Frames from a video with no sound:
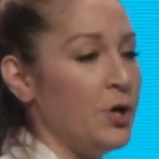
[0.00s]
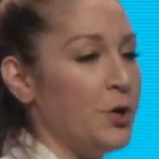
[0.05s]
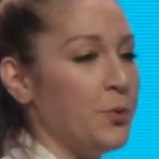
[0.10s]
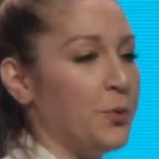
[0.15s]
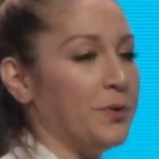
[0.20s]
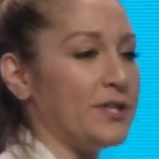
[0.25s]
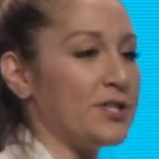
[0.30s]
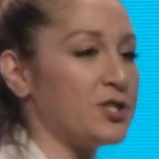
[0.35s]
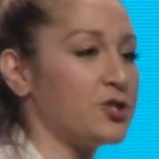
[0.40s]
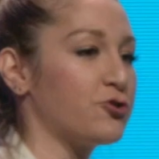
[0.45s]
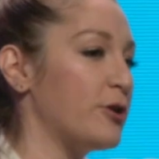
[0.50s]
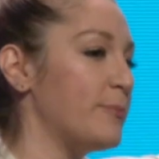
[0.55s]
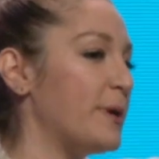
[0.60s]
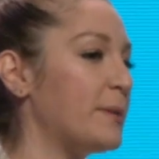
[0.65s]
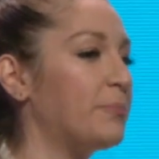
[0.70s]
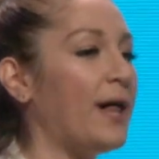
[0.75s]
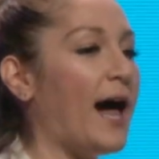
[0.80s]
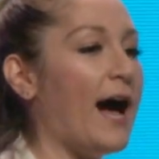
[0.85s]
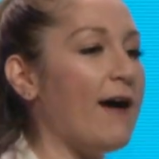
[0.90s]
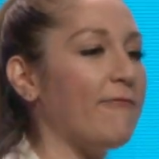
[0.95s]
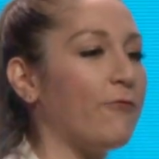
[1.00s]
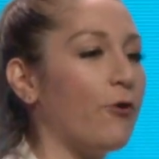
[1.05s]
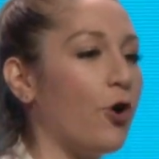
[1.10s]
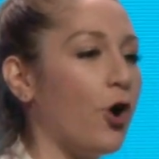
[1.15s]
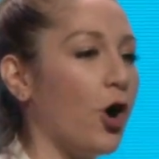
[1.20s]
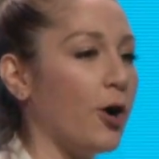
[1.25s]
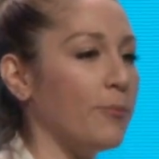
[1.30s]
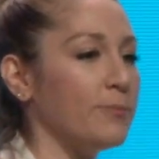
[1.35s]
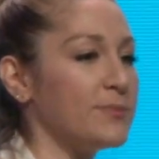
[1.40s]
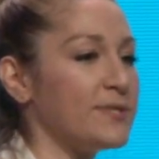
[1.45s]
with the streaming
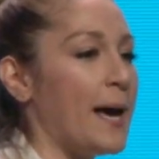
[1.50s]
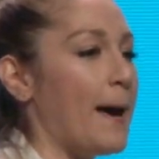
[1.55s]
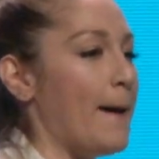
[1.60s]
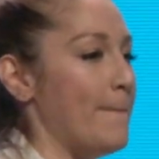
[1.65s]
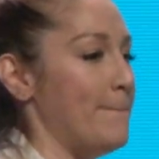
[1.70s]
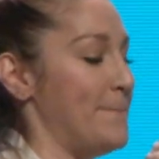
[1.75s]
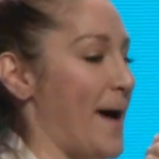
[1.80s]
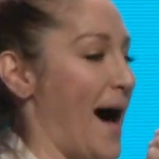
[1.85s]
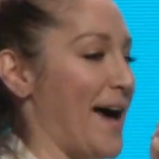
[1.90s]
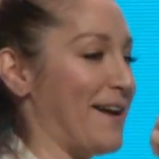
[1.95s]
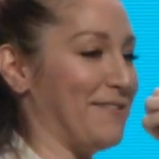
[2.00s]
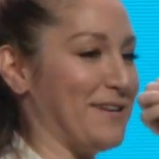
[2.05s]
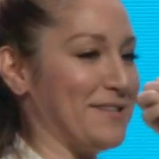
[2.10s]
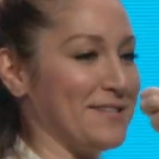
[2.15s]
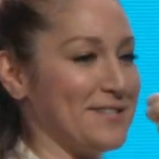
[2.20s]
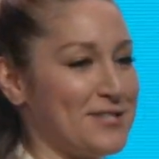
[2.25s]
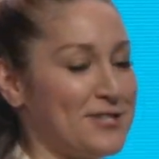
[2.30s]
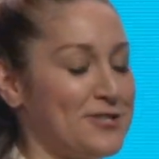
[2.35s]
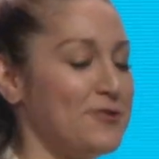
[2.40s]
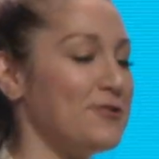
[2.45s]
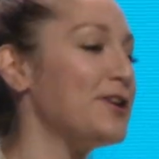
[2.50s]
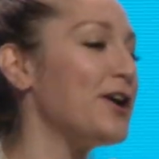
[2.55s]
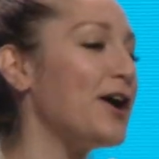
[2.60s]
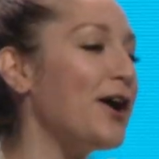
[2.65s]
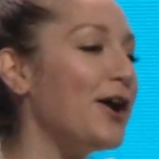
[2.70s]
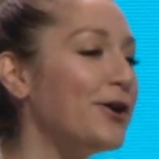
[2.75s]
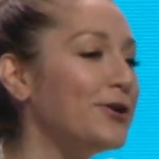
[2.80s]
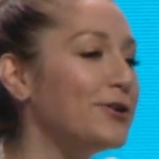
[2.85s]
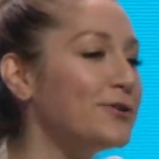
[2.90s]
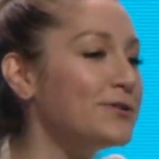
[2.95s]
platforms battling the
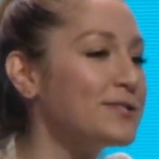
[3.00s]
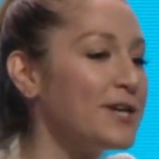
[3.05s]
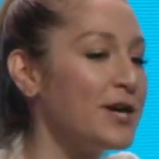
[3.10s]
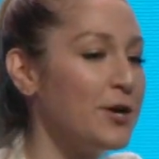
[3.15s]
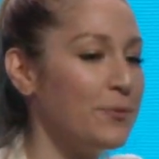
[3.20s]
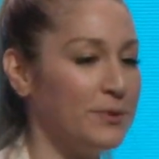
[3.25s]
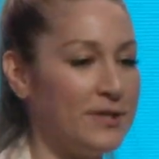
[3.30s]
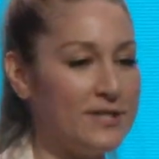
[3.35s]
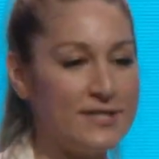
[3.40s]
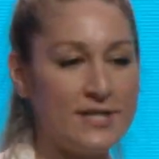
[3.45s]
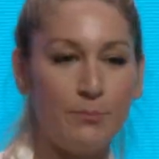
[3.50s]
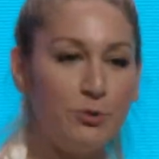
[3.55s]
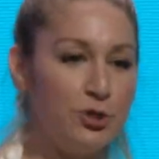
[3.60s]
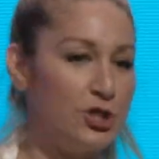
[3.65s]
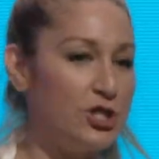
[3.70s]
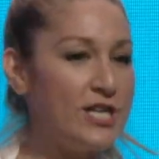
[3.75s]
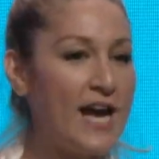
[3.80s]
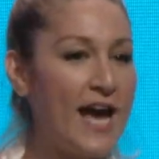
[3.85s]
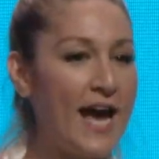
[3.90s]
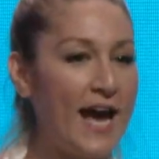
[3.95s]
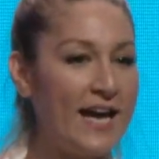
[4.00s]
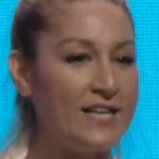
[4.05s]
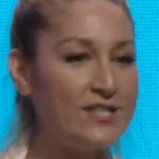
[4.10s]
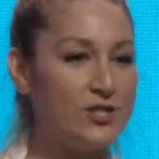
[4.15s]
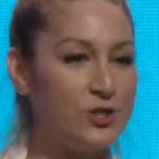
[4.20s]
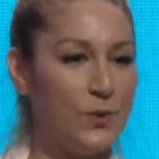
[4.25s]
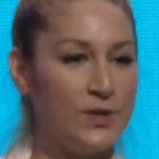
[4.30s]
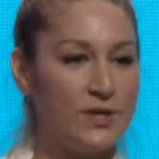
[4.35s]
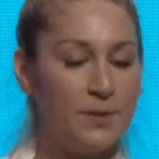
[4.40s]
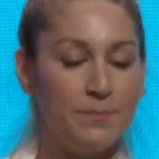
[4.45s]
studios, with the WGA
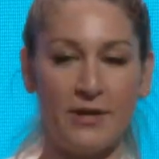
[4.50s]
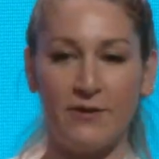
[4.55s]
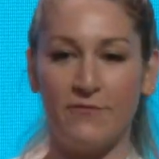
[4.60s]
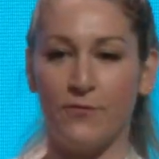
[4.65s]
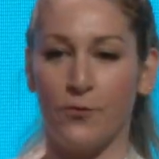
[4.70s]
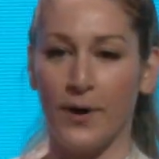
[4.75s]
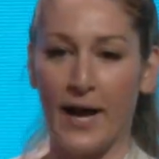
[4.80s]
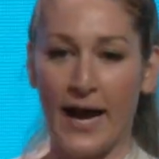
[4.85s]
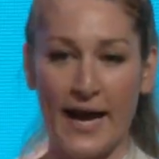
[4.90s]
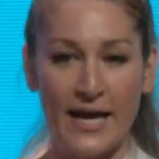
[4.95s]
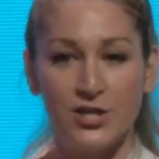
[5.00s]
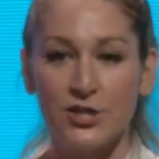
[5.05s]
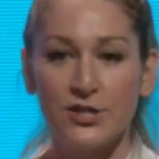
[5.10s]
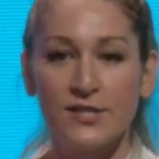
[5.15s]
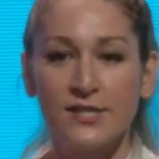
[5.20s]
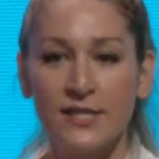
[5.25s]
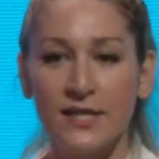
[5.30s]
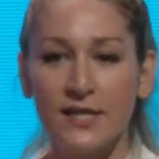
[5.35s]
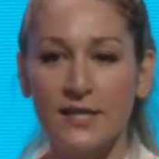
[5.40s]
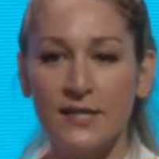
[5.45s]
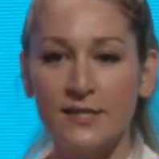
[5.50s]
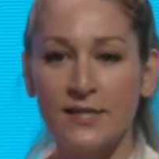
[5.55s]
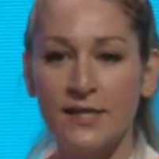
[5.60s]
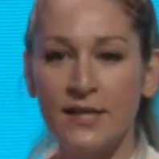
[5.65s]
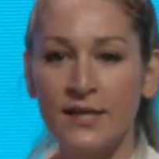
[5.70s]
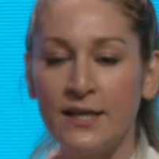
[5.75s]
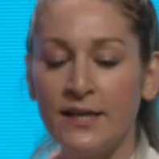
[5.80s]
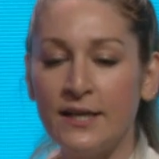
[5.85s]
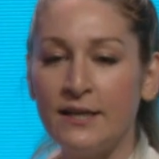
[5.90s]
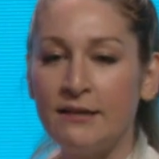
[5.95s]
suing the Big Four agencies.
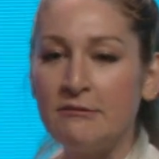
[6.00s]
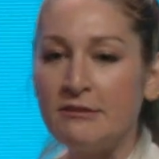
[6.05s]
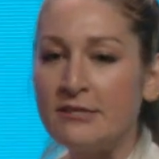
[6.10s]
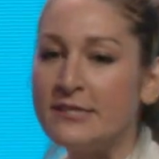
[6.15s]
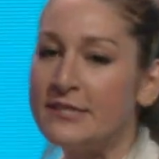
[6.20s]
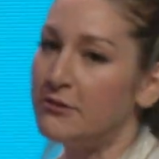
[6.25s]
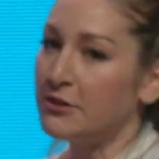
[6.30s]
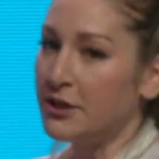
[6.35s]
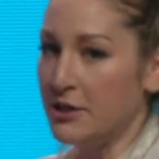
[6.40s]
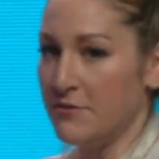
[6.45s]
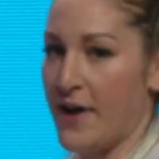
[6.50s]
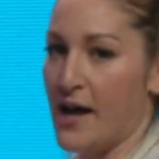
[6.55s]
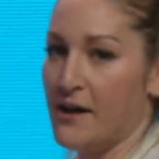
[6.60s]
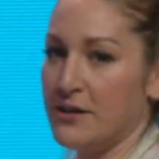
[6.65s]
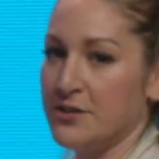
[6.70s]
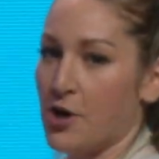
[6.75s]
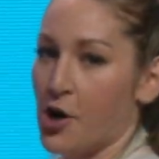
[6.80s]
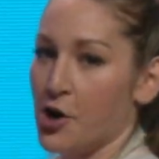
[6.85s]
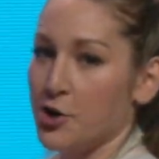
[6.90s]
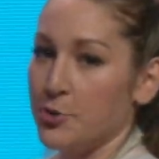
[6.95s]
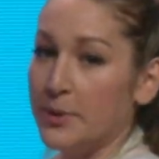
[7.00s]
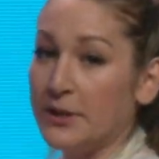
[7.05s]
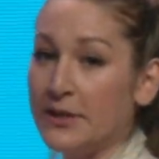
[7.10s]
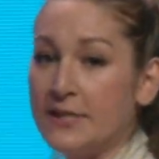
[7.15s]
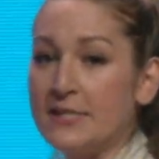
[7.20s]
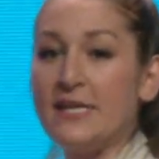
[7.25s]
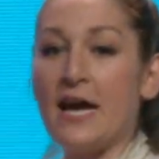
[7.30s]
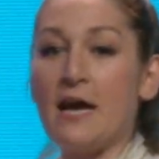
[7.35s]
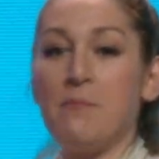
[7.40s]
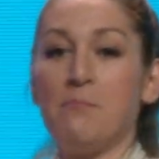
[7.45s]
Silicon Valley is arguably in the
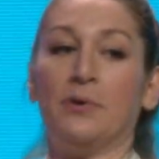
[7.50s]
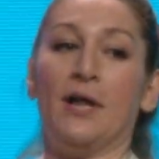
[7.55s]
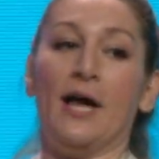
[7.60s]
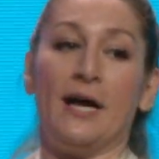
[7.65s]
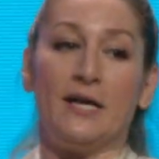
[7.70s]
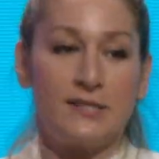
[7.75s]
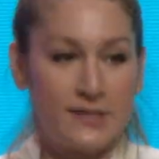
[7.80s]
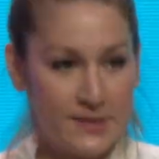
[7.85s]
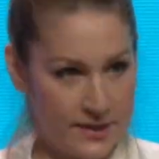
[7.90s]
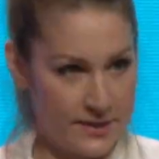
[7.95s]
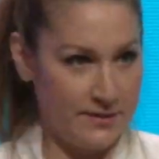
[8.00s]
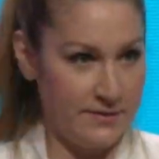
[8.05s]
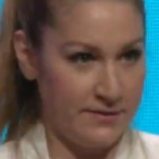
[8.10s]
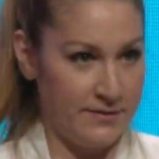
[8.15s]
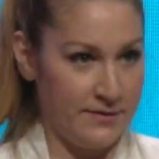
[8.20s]
same place.